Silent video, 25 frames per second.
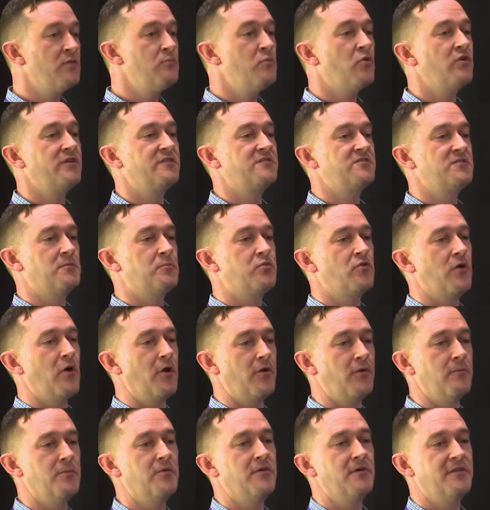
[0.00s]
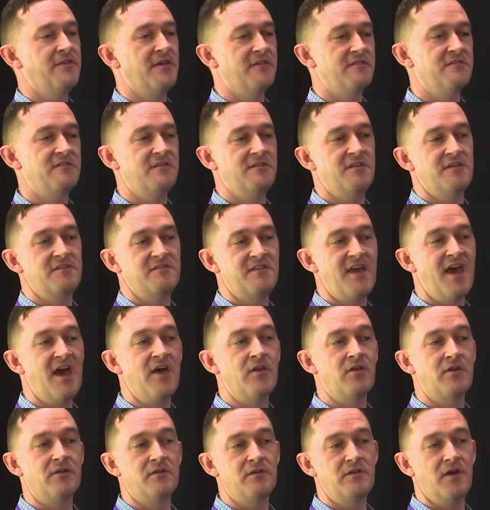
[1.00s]
moisture probe that's
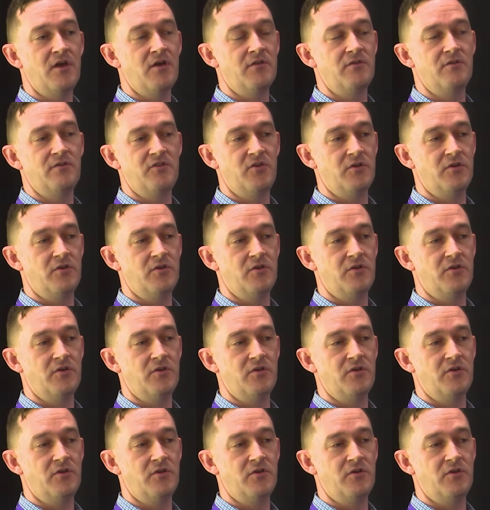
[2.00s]
out and